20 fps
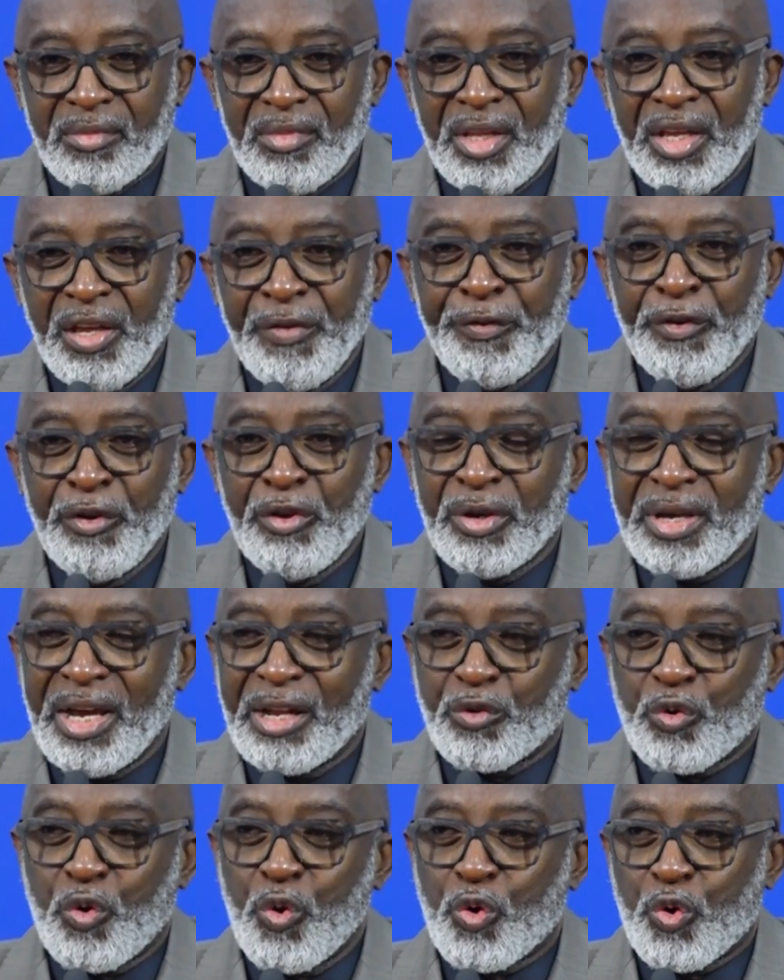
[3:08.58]
if you look
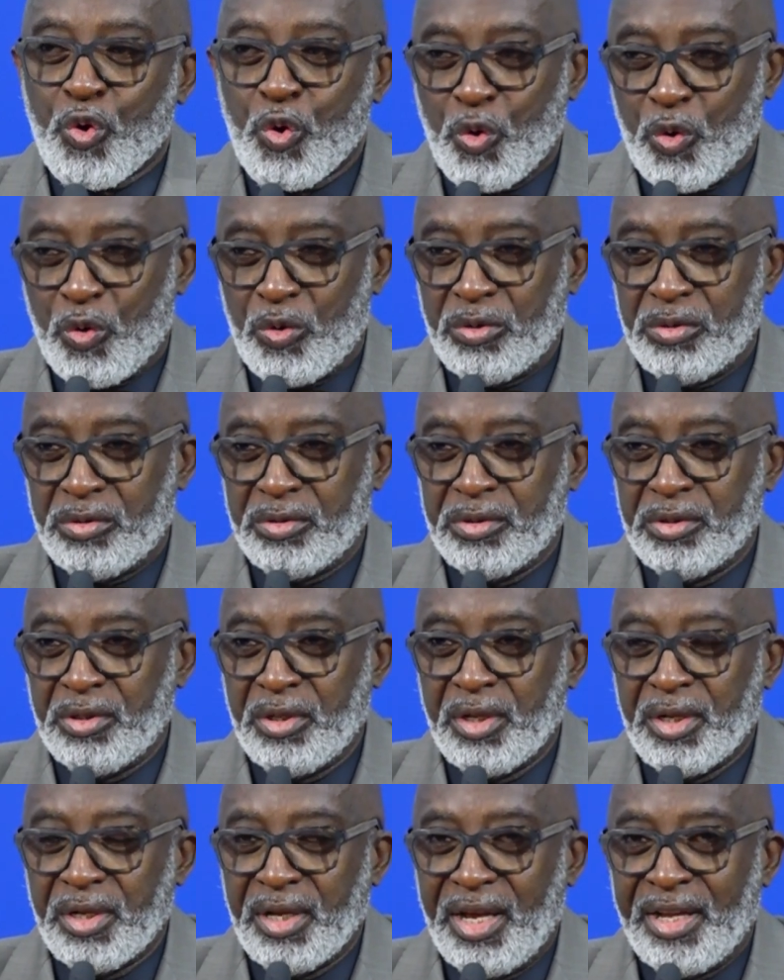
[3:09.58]
at cocoa,
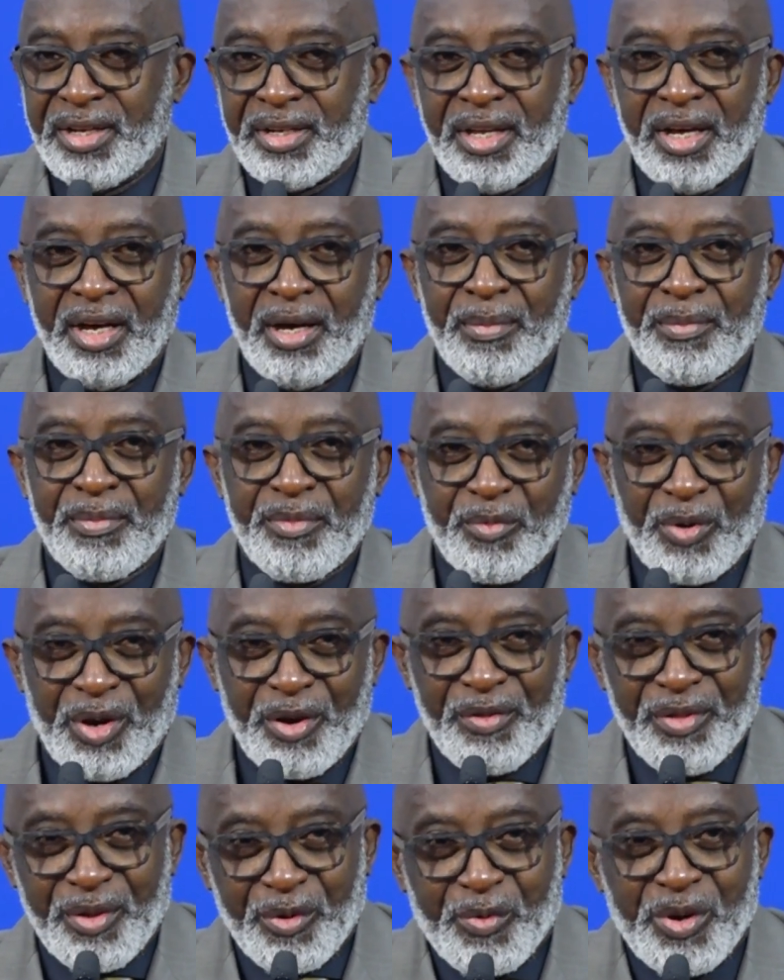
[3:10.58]
and one
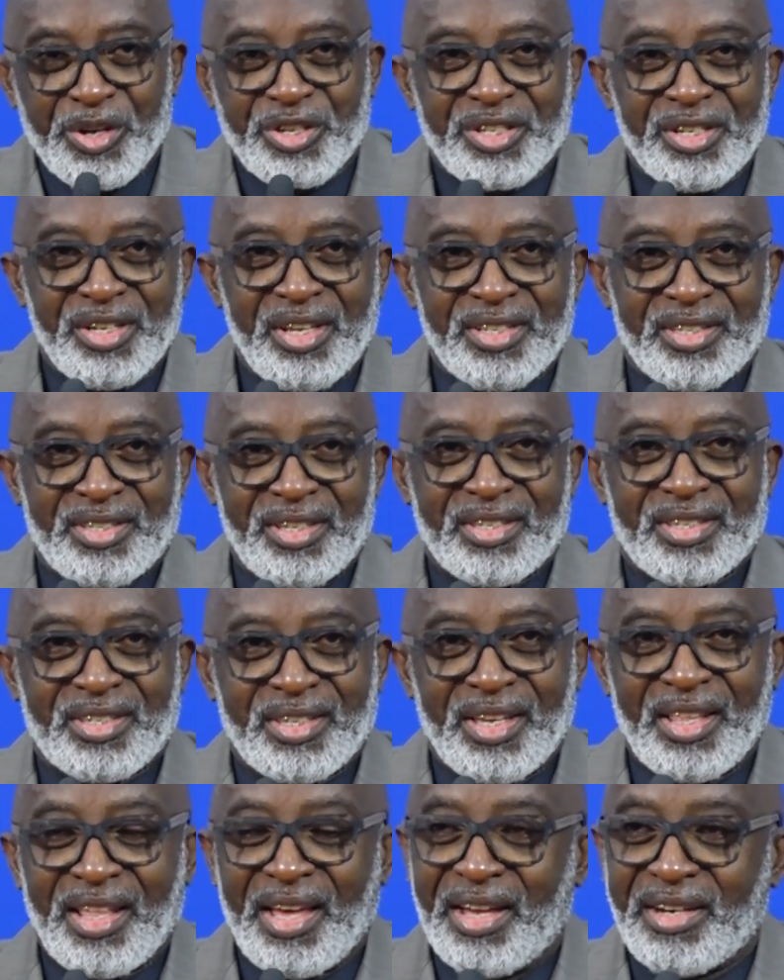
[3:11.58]
of the questioners did
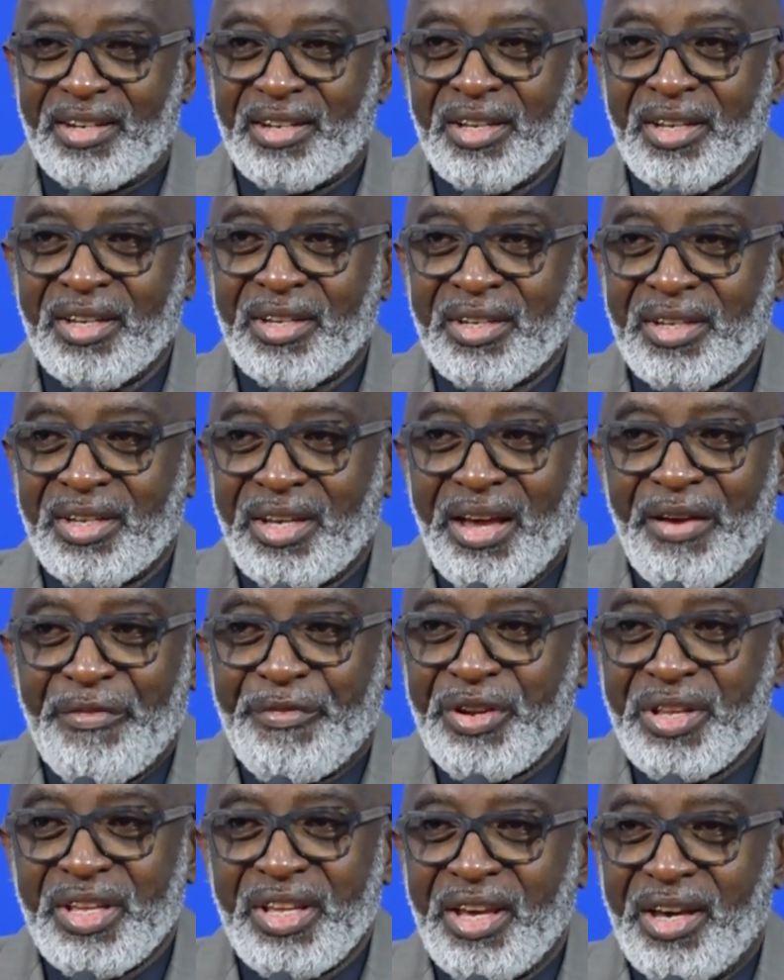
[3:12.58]
say that,
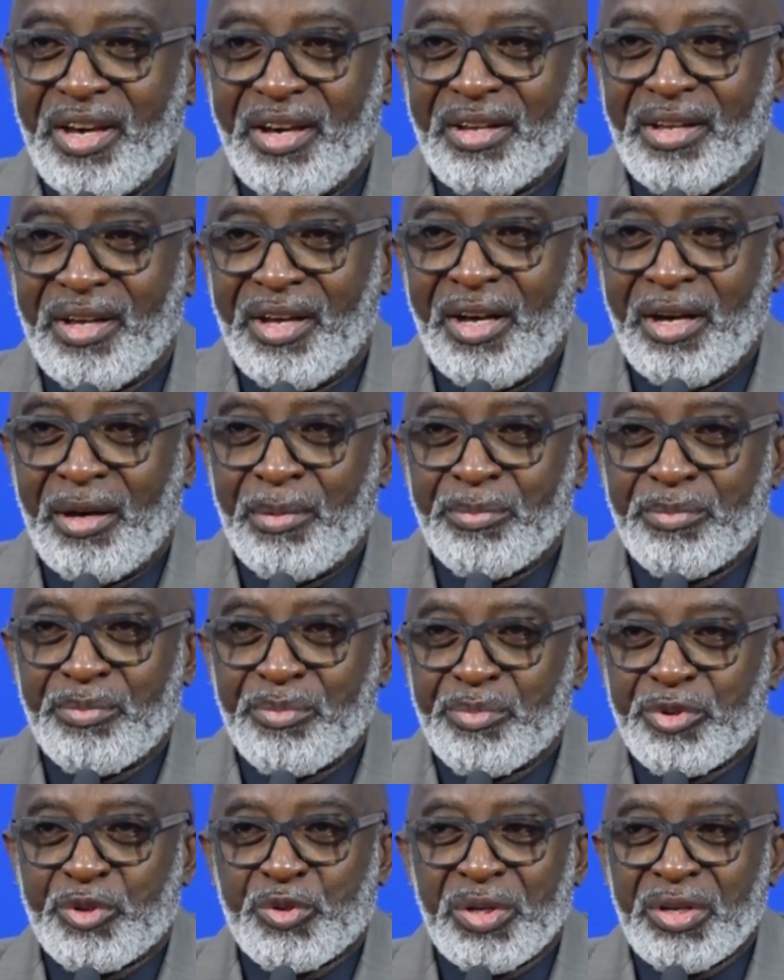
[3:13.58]
every year,
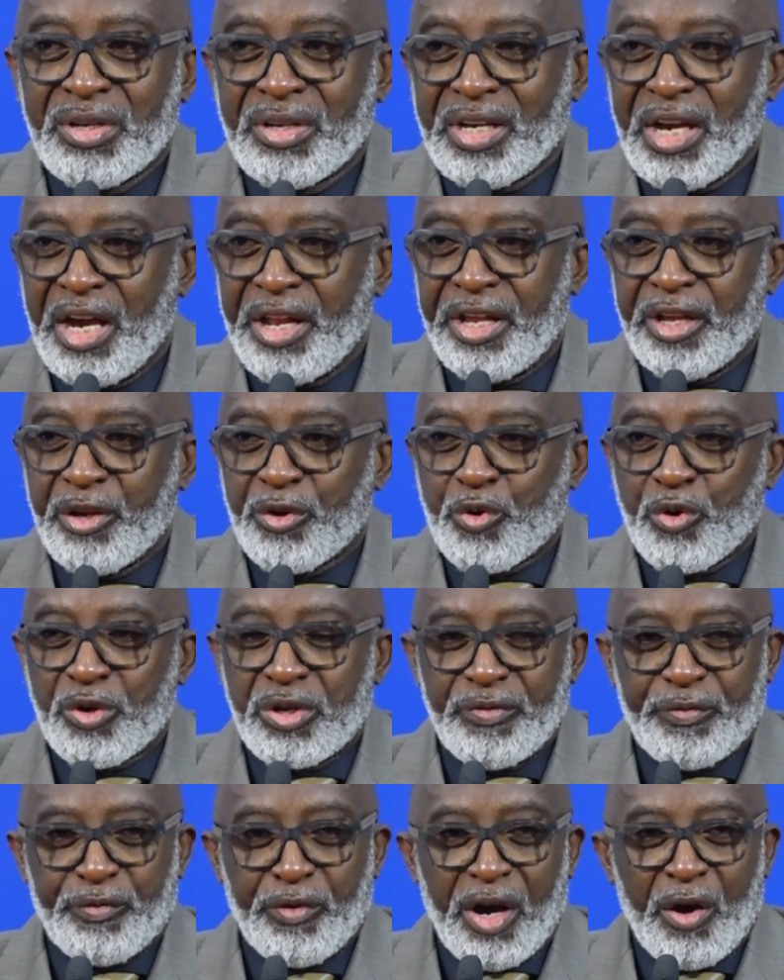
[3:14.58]
between Ghana and Cote
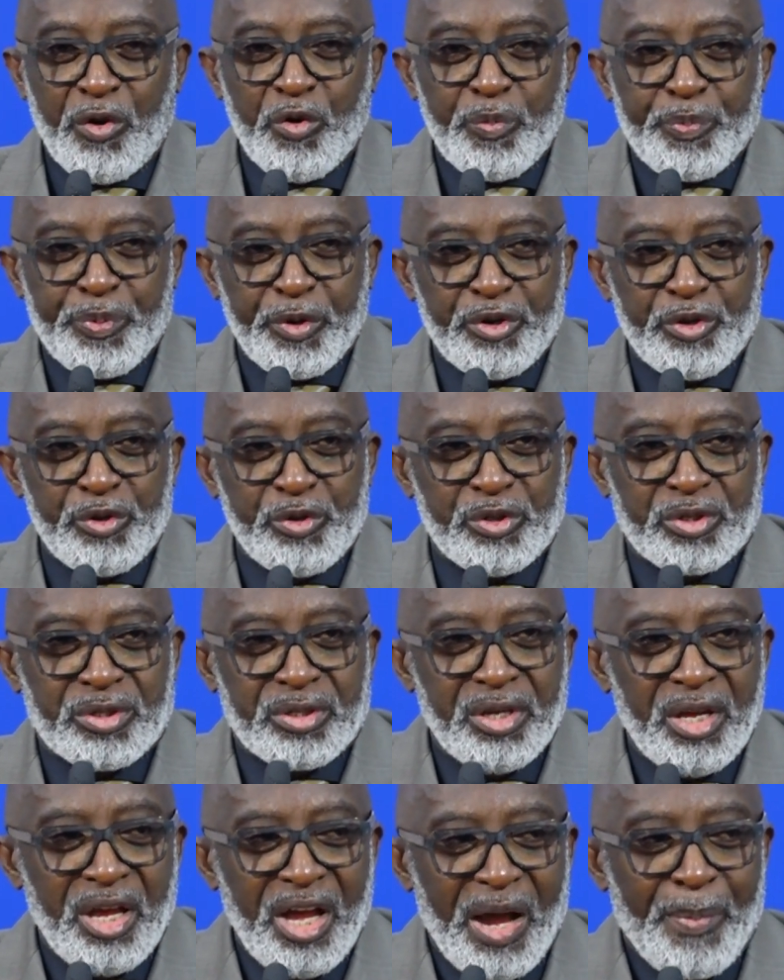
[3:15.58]
d'Ivoire, who produce
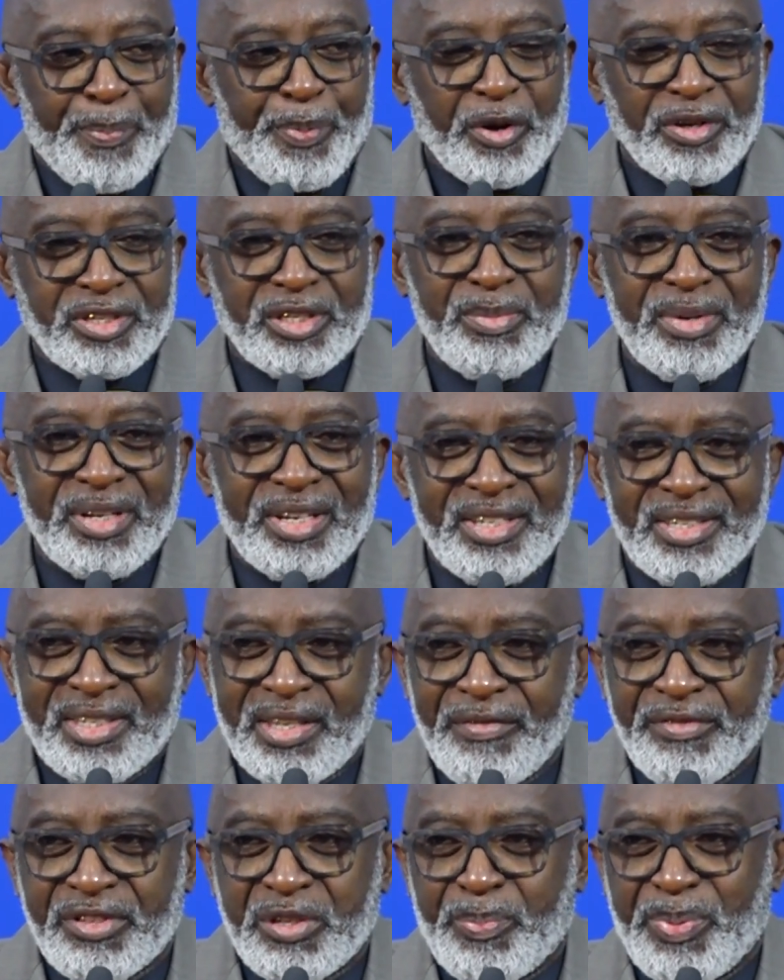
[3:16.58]
approximately
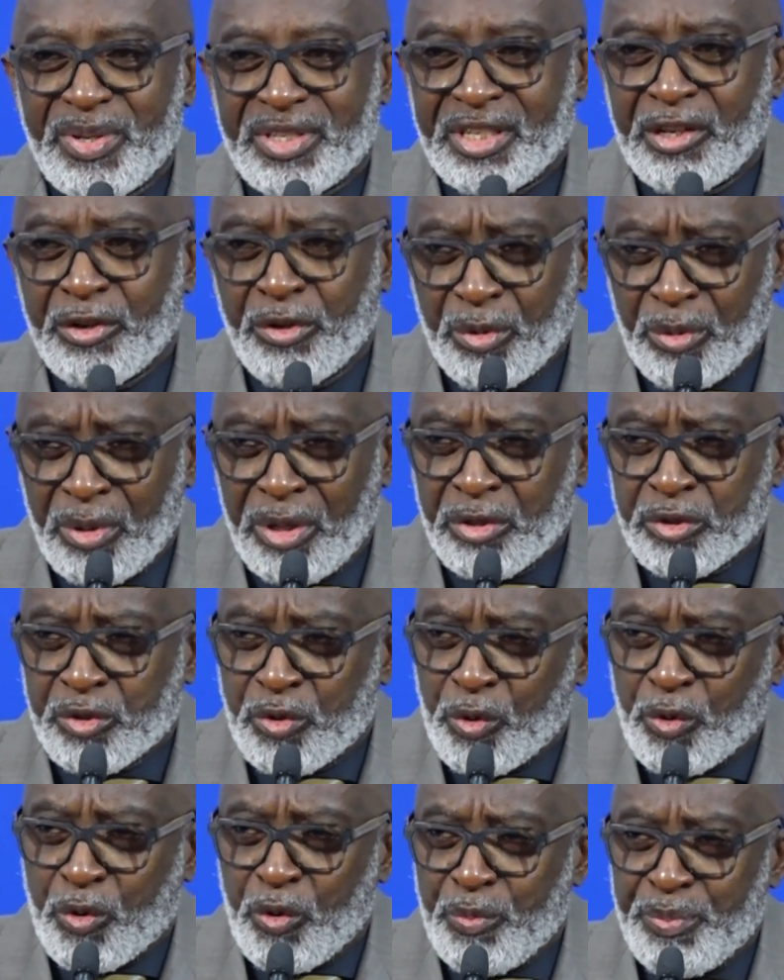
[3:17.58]
70% of the world's
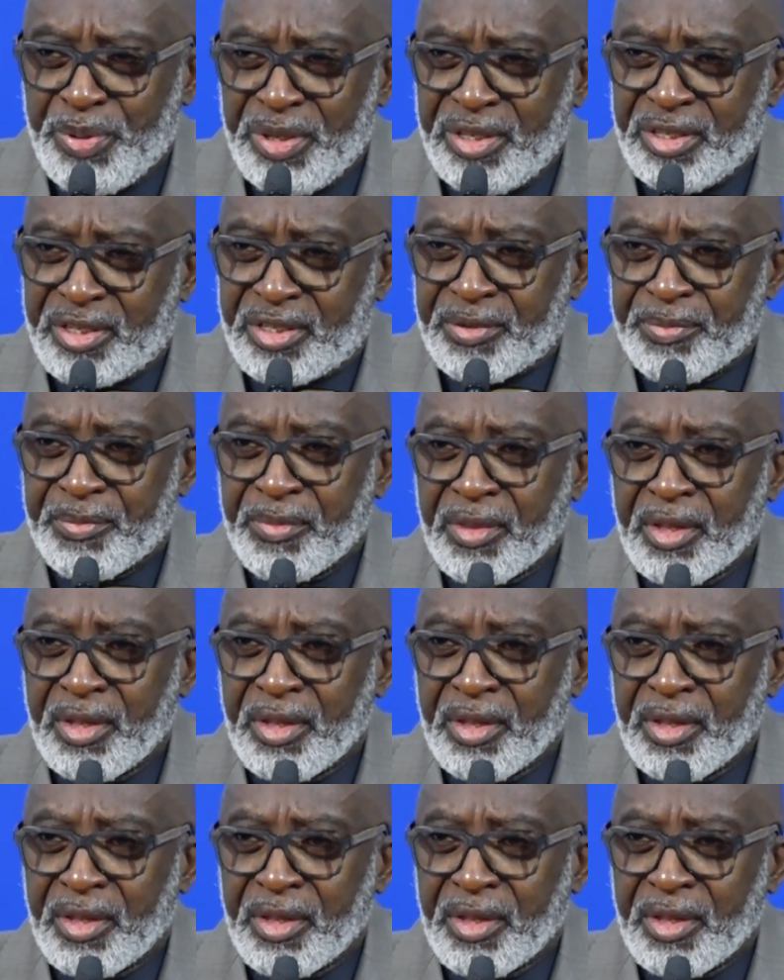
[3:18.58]
cocoa beans,